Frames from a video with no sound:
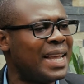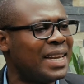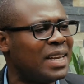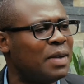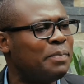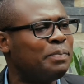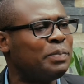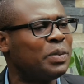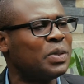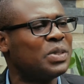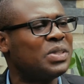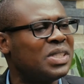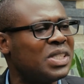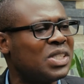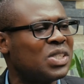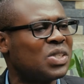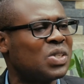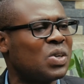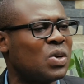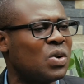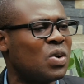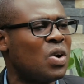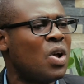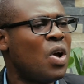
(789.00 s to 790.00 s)
the
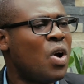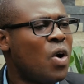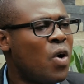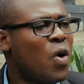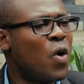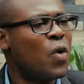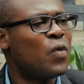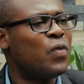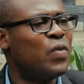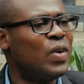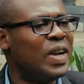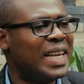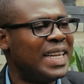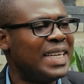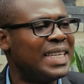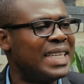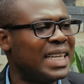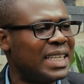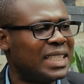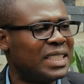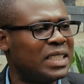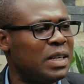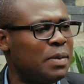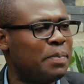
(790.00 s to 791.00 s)
position of
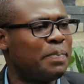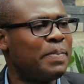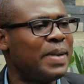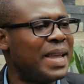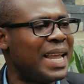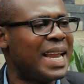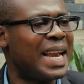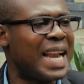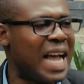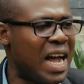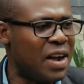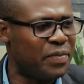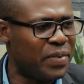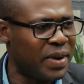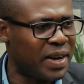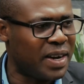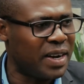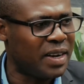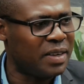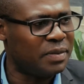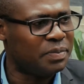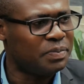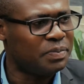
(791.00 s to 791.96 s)
leadership in Africa.